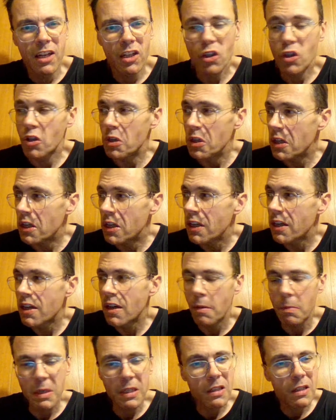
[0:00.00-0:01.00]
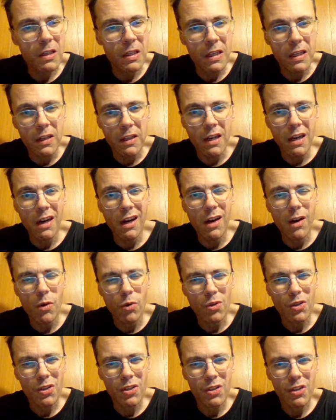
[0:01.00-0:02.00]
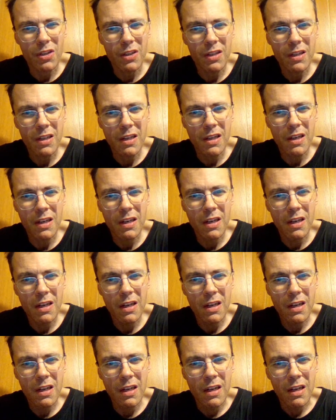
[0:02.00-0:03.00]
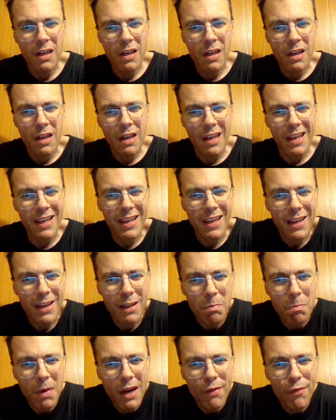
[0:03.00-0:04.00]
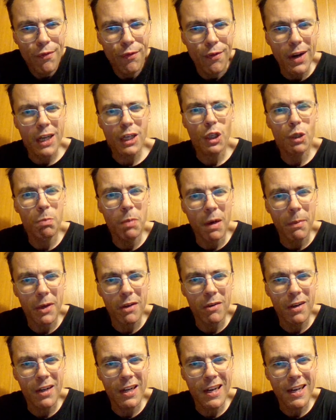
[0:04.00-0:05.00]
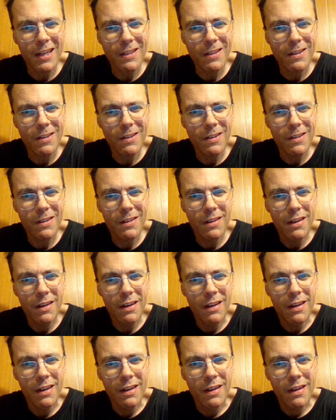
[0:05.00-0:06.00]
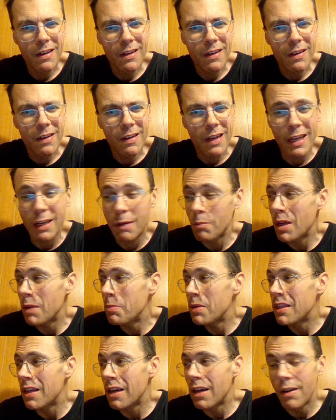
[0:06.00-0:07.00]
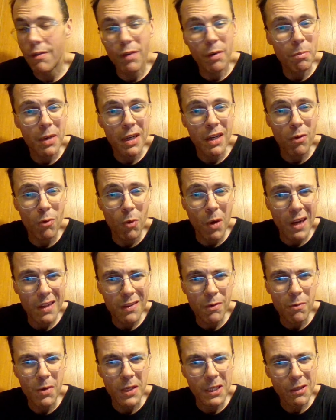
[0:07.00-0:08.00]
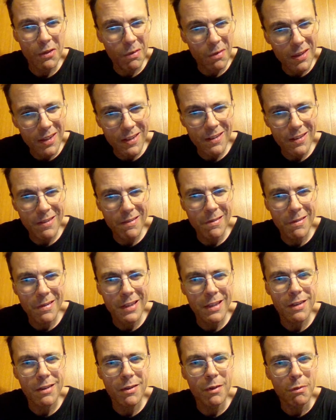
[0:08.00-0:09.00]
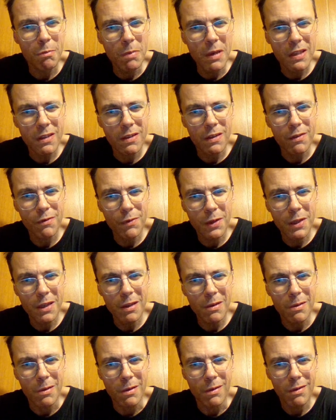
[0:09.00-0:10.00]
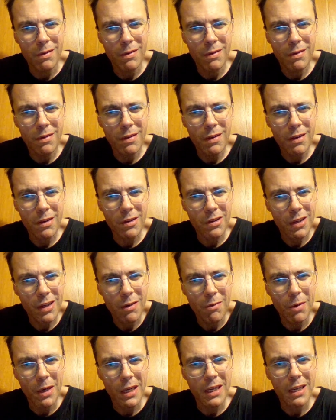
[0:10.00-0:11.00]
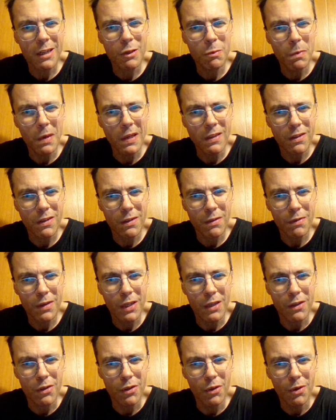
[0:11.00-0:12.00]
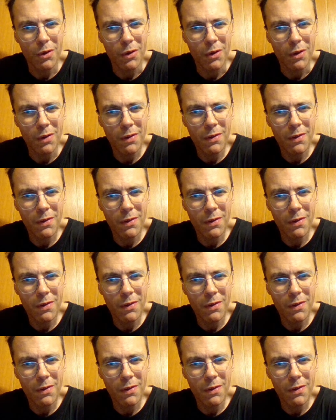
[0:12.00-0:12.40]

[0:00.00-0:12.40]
so you can come inside of the house and get my fresh pomegranates and maybe deliver me rotten ones from the store. It's good business for you because they're quite expensive here too